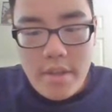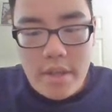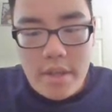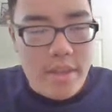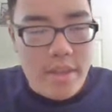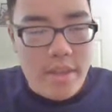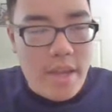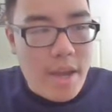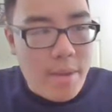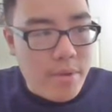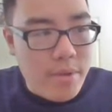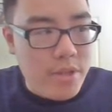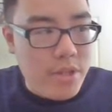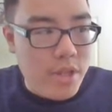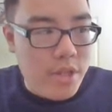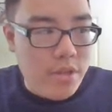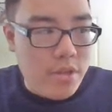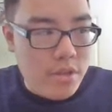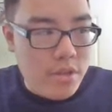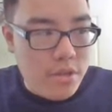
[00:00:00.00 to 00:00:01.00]
that
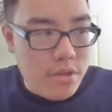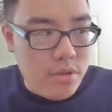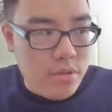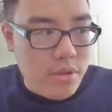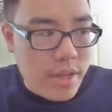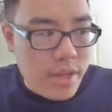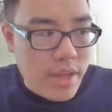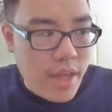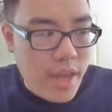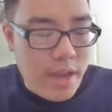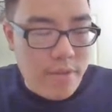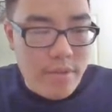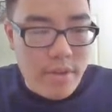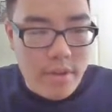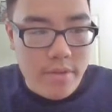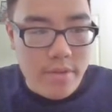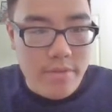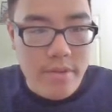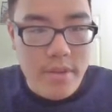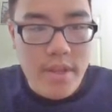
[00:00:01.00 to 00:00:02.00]
much into, having